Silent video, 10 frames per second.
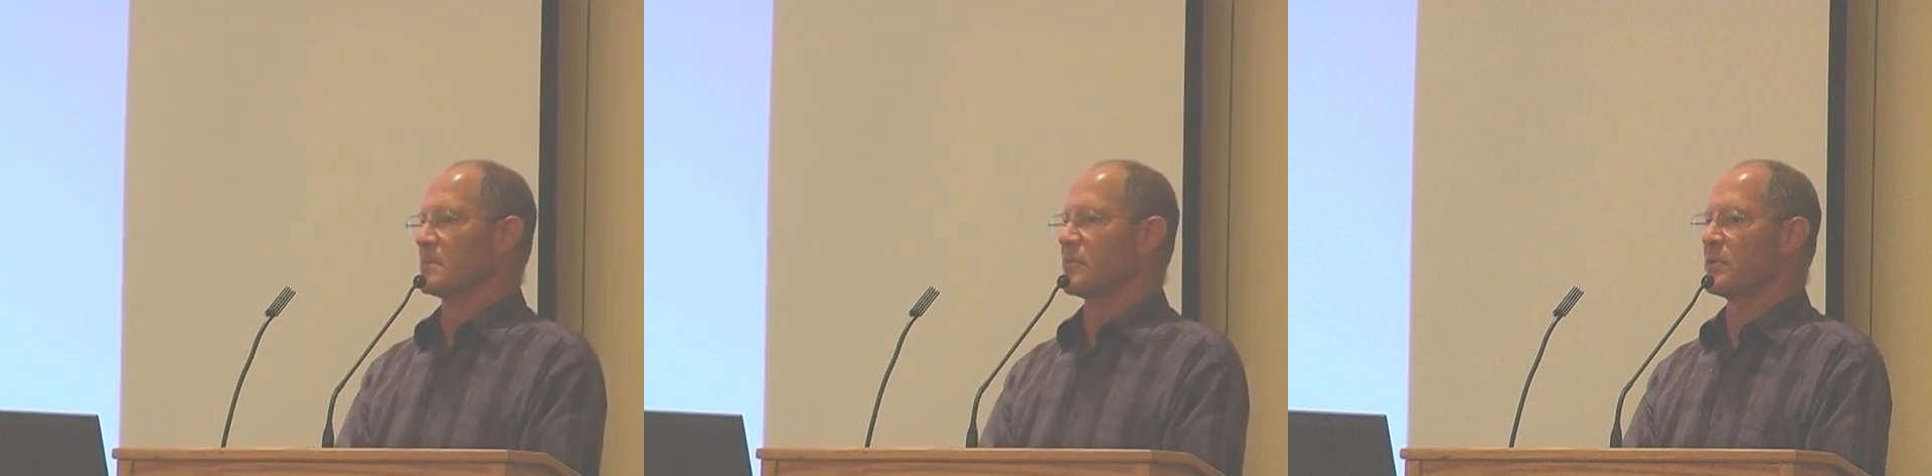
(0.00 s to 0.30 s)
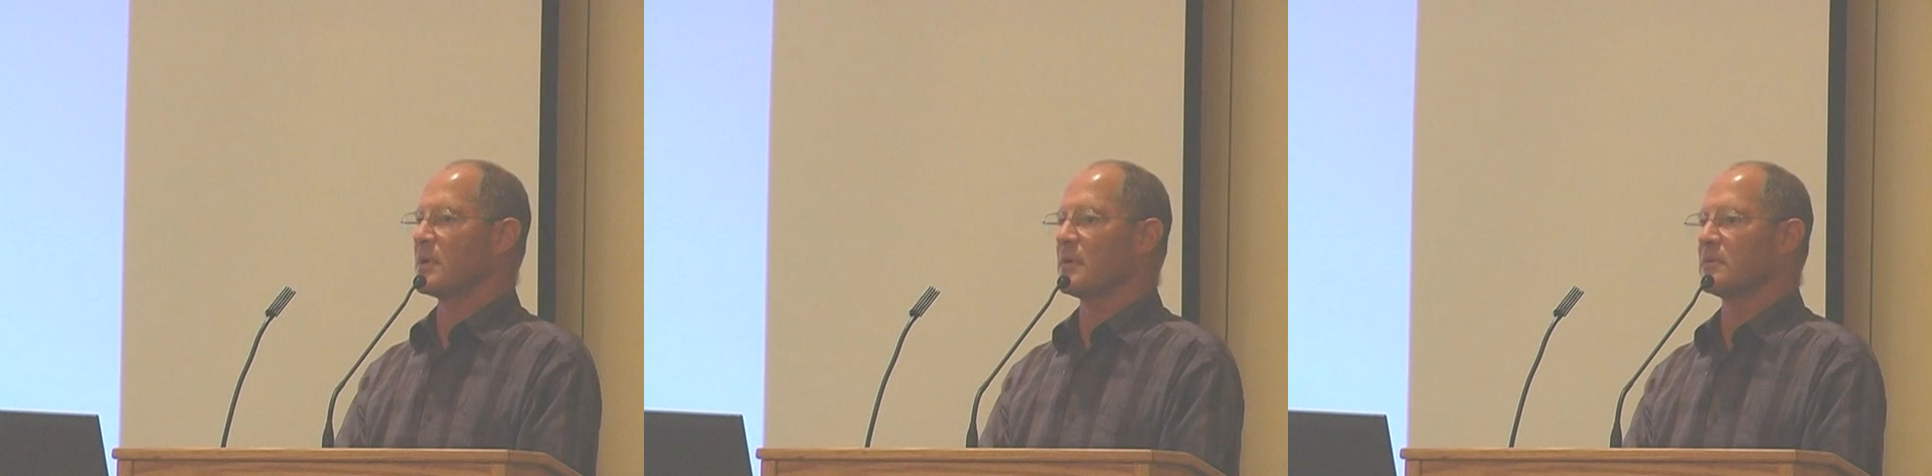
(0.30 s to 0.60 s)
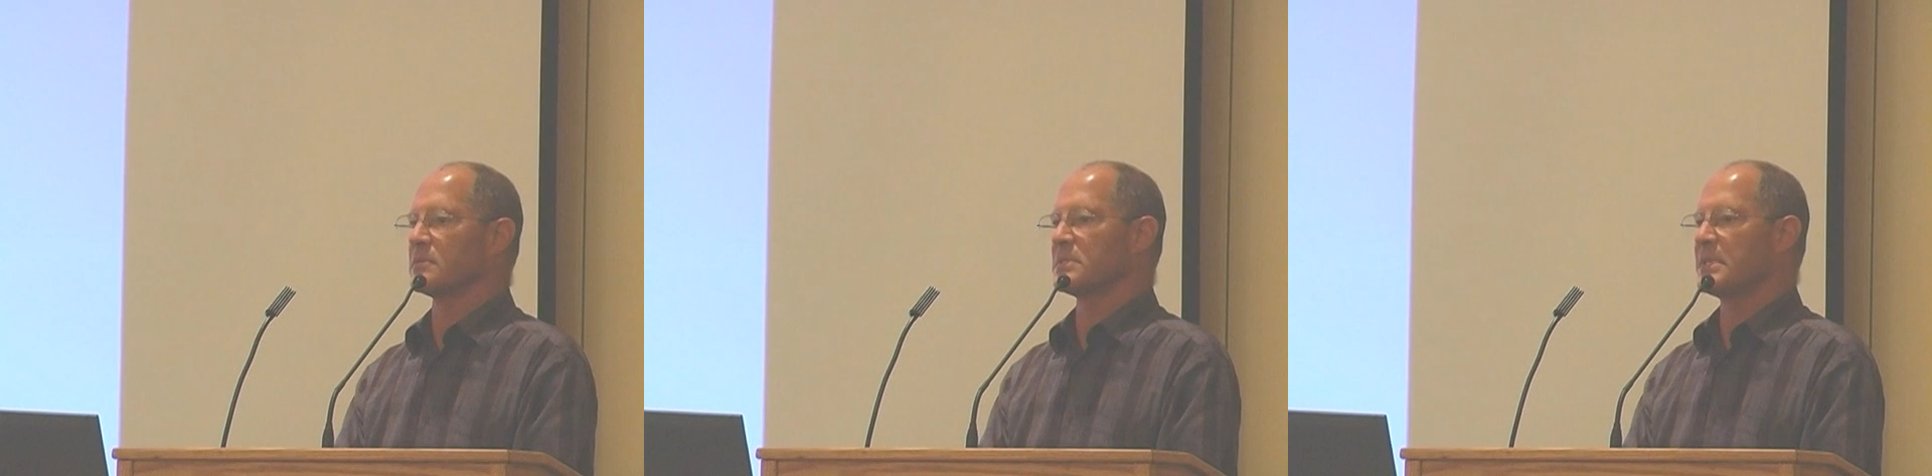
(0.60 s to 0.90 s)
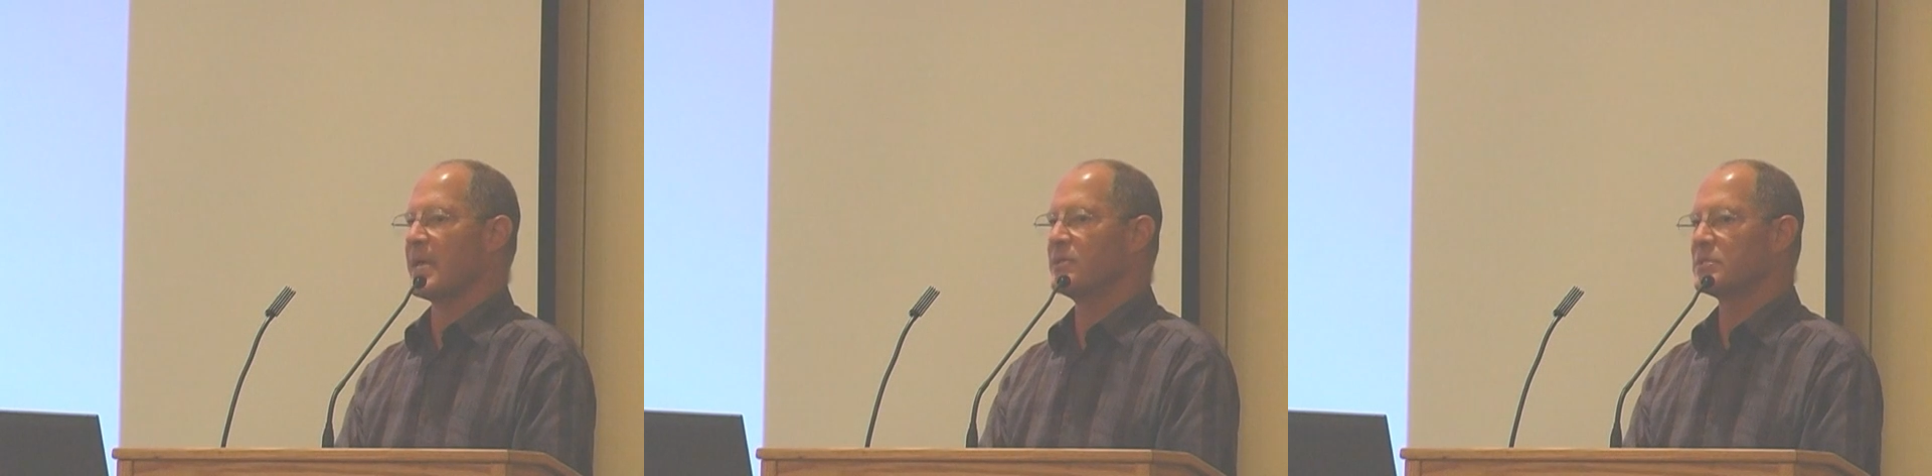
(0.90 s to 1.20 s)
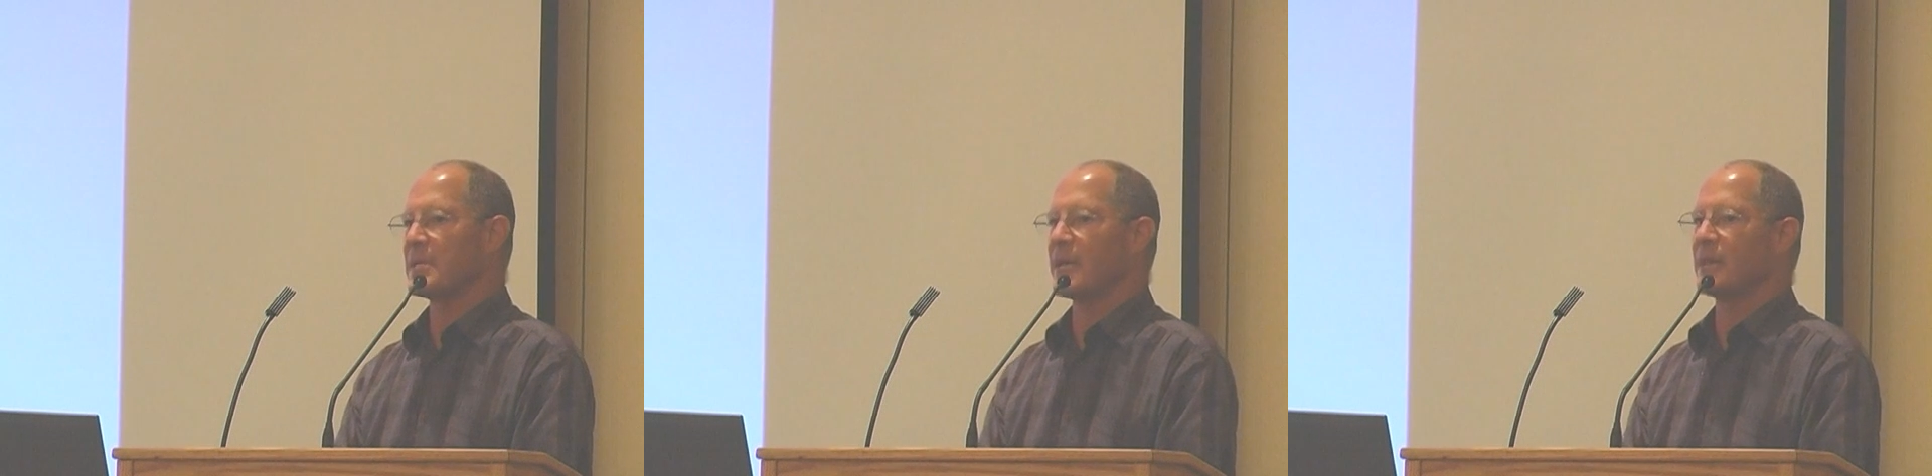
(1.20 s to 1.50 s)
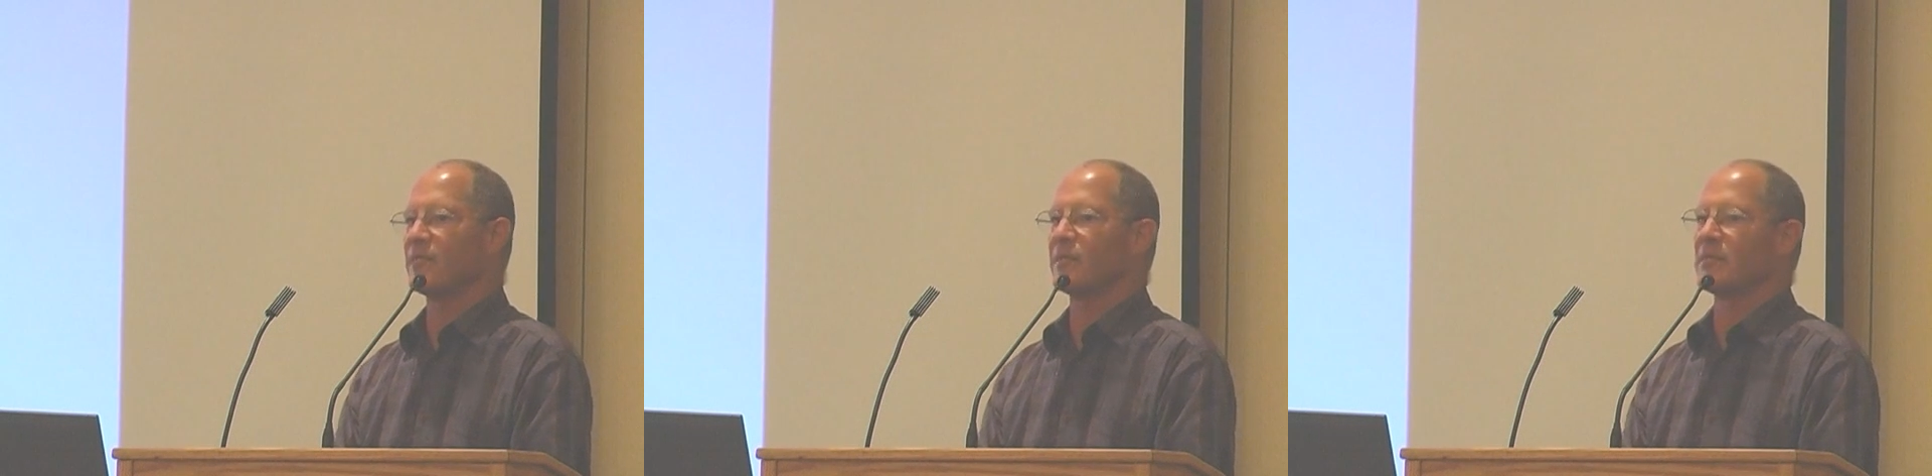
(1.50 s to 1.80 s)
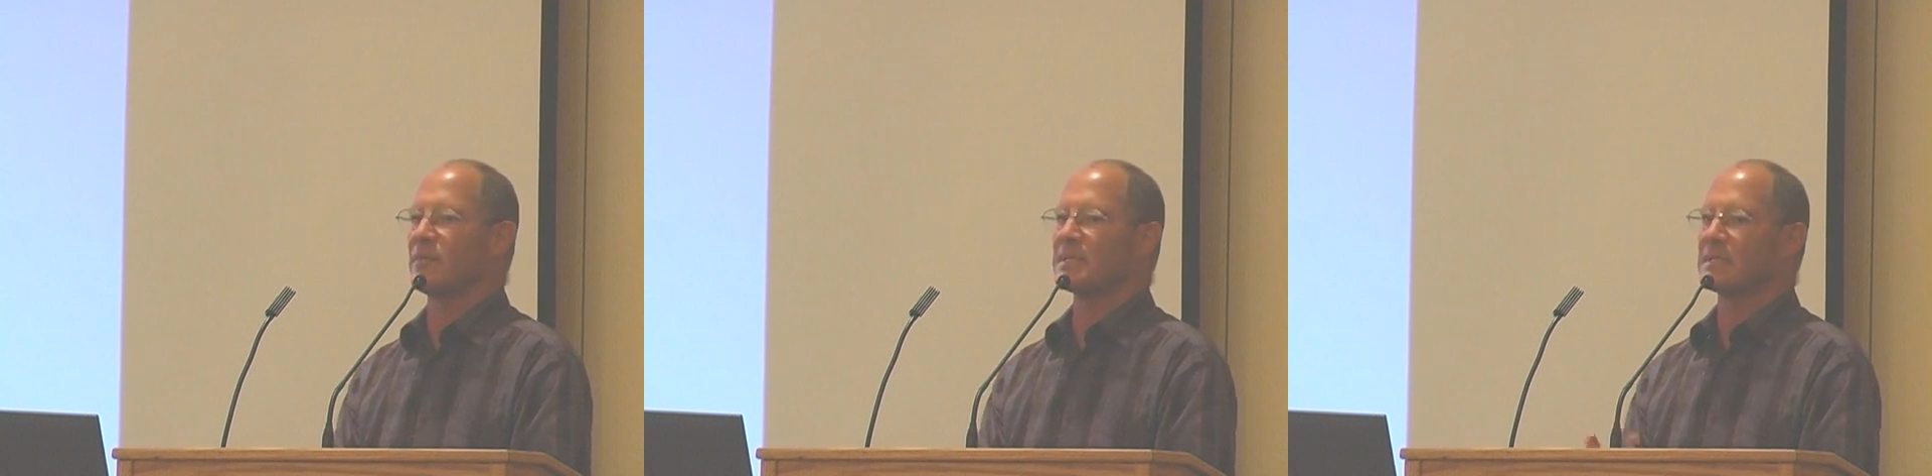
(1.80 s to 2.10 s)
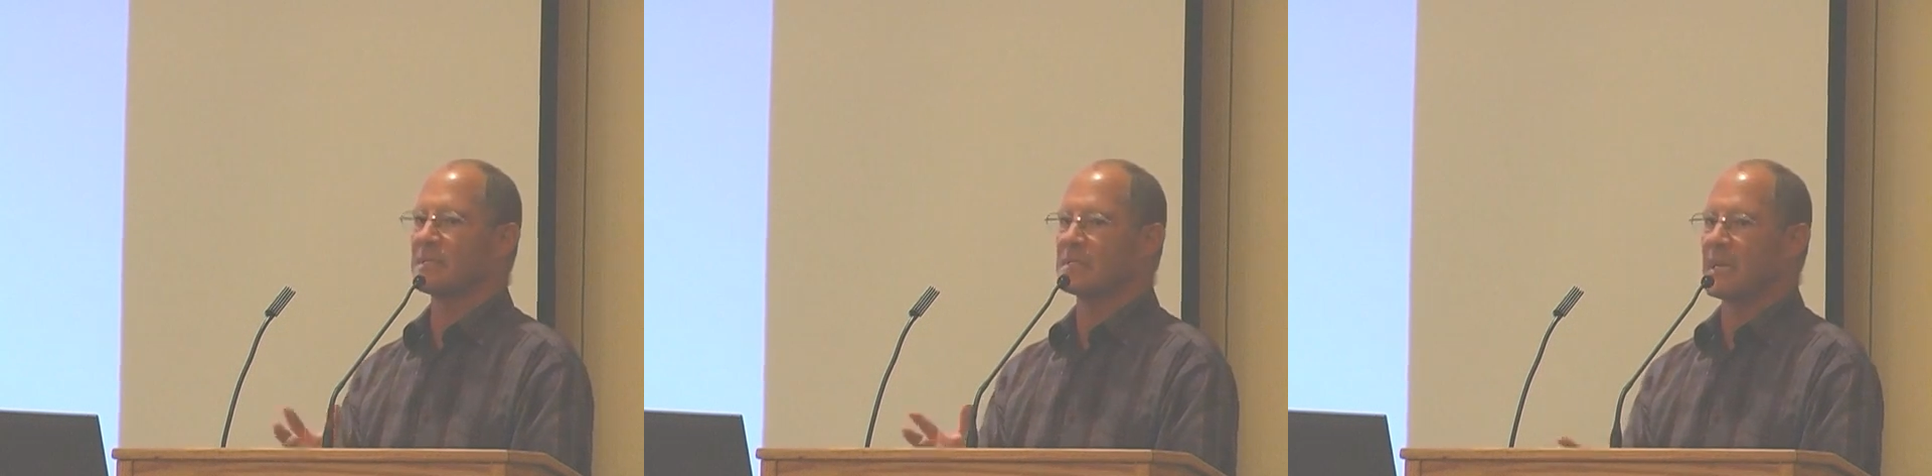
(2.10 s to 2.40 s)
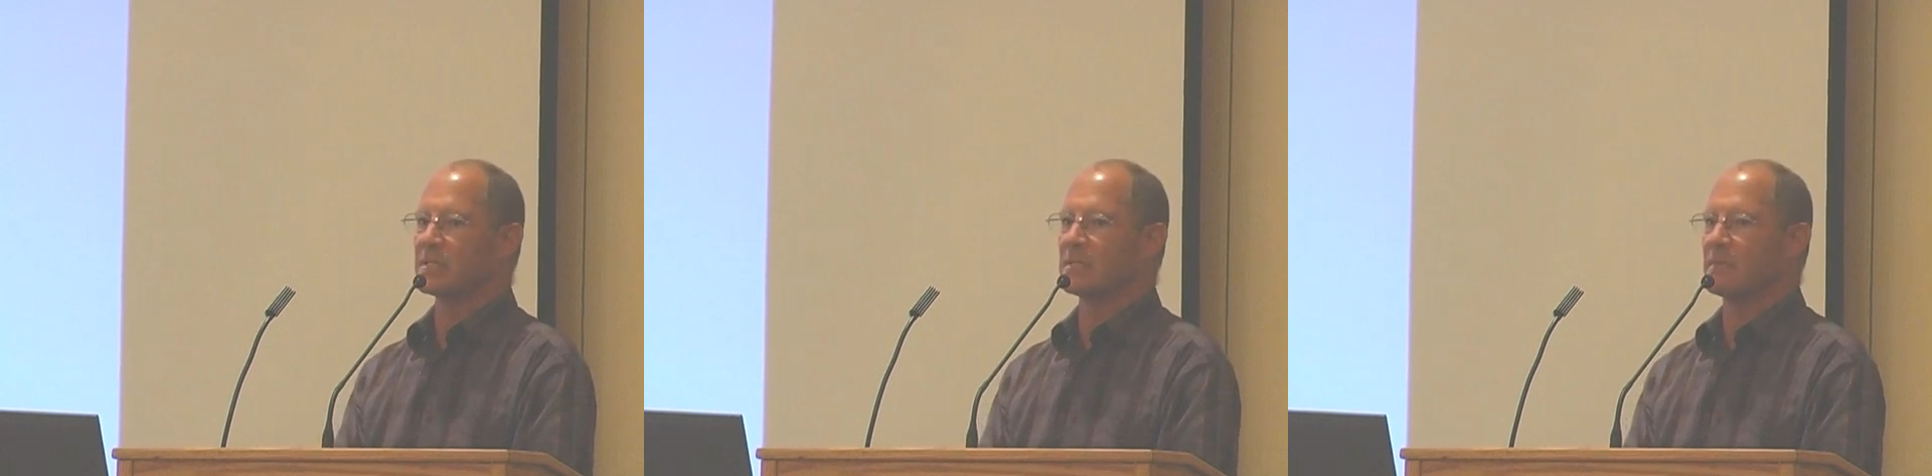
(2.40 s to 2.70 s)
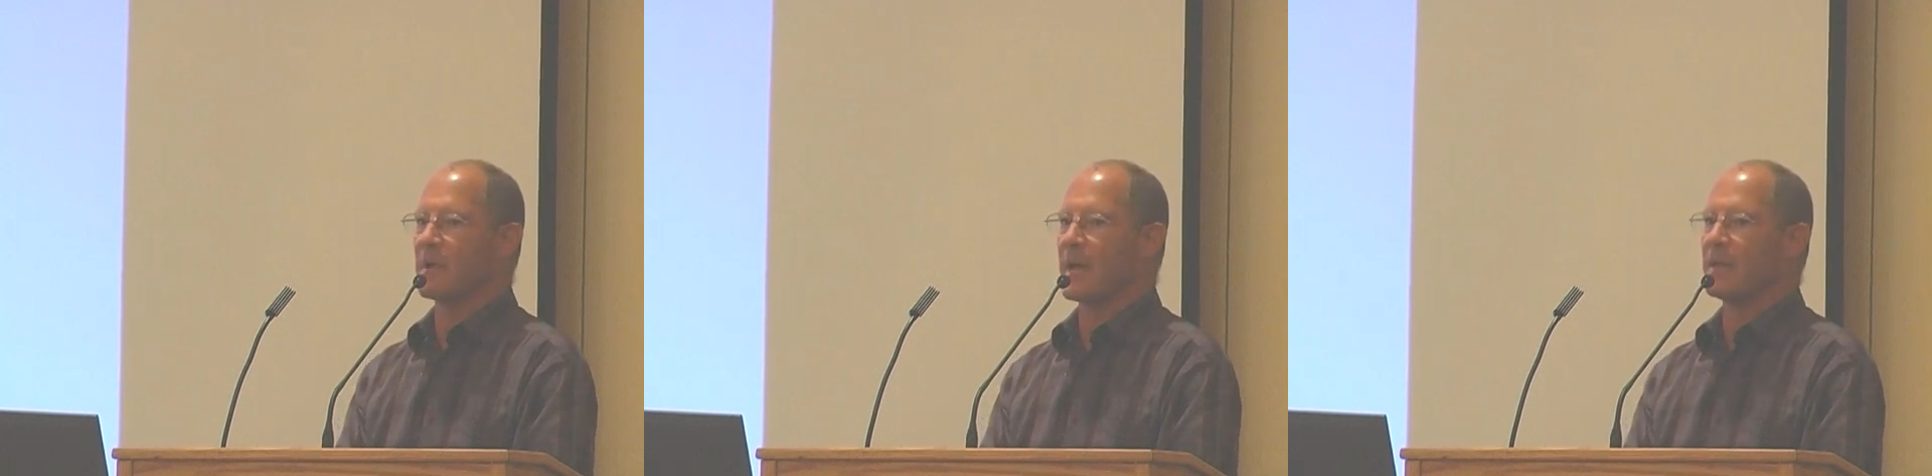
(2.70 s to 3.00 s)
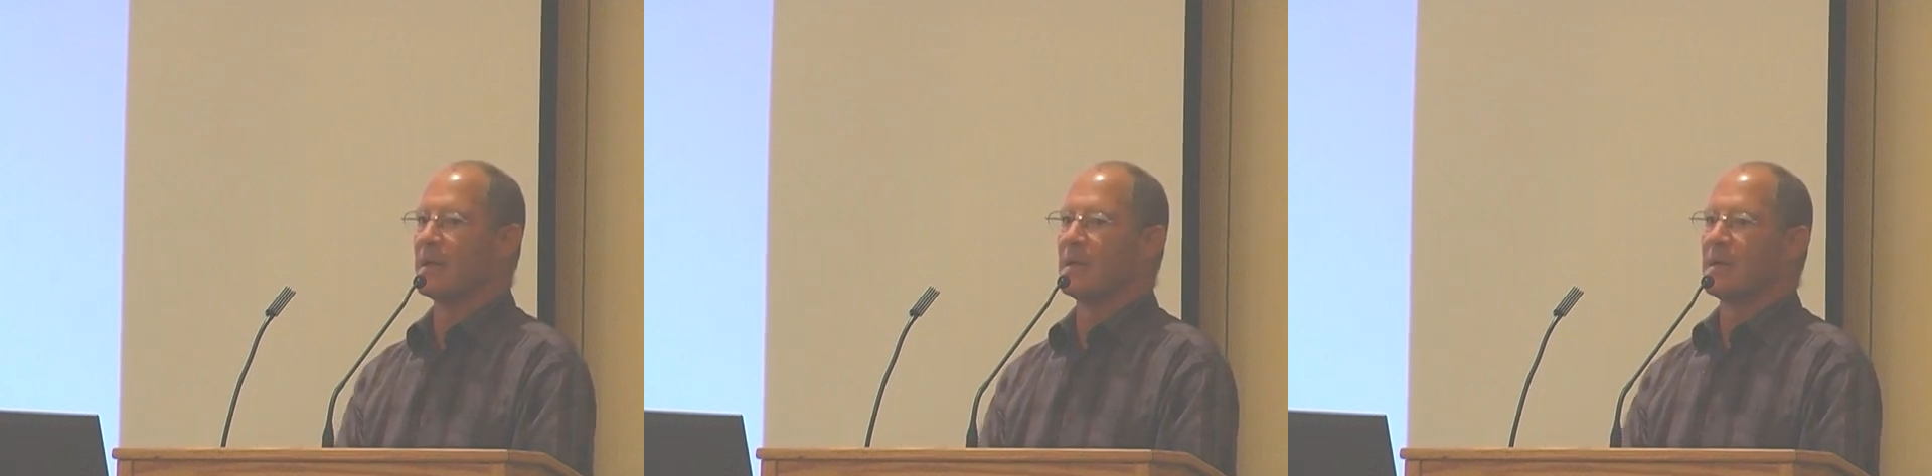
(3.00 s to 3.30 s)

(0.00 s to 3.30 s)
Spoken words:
thorough stage setting for the rest of the session by